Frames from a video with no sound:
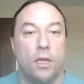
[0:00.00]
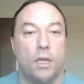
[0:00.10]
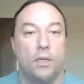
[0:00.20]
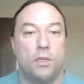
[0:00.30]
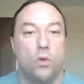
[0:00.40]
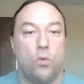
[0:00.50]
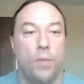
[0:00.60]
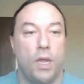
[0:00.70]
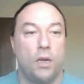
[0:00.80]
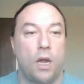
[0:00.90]
and so
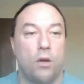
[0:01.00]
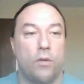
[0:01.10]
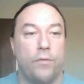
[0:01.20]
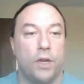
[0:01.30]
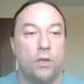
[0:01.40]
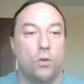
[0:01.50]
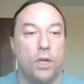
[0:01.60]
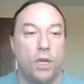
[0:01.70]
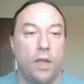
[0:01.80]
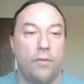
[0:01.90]
made our
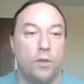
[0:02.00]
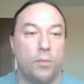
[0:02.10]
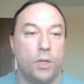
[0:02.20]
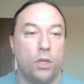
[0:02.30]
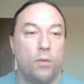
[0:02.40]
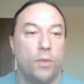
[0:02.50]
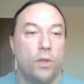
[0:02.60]
victory inevitable.